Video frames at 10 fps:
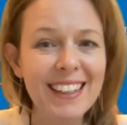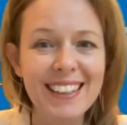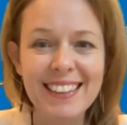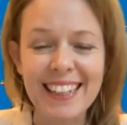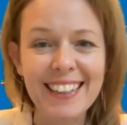
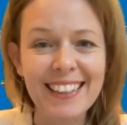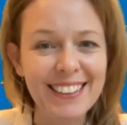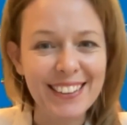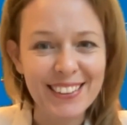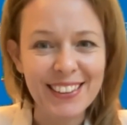Thank you,
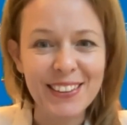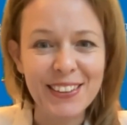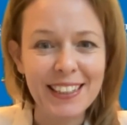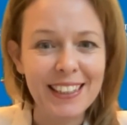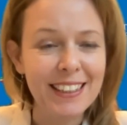Dr. Luca,
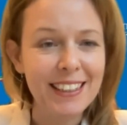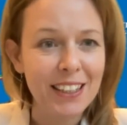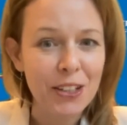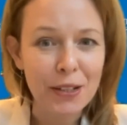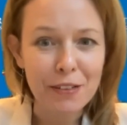and hello,
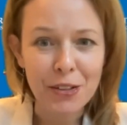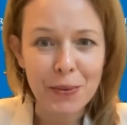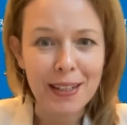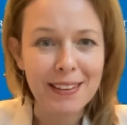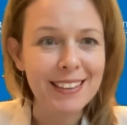
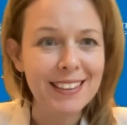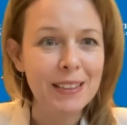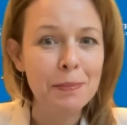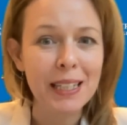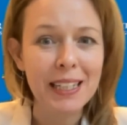everyone. It's a
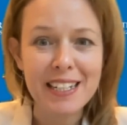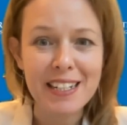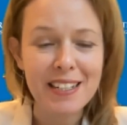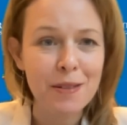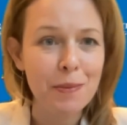pleasure
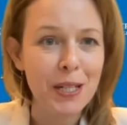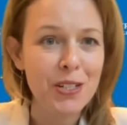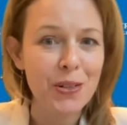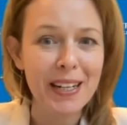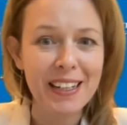to be
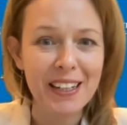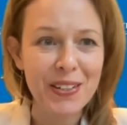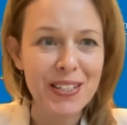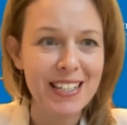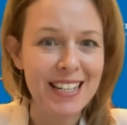joining you
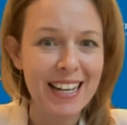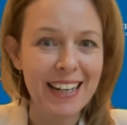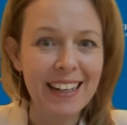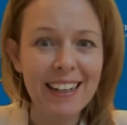today.